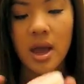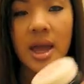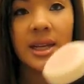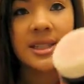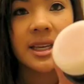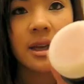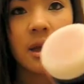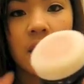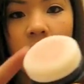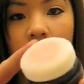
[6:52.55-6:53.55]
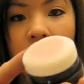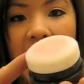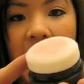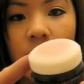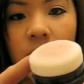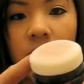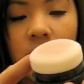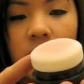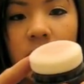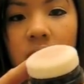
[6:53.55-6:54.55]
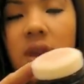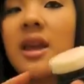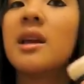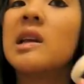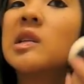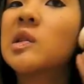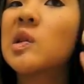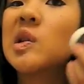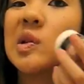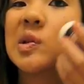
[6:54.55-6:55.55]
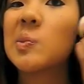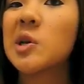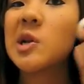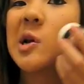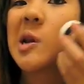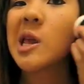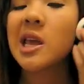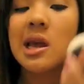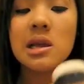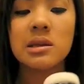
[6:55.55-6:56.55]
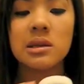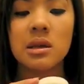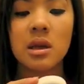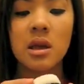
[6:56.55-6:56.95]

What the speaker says: And it's like a powder thing, so you can just put it on, I guess.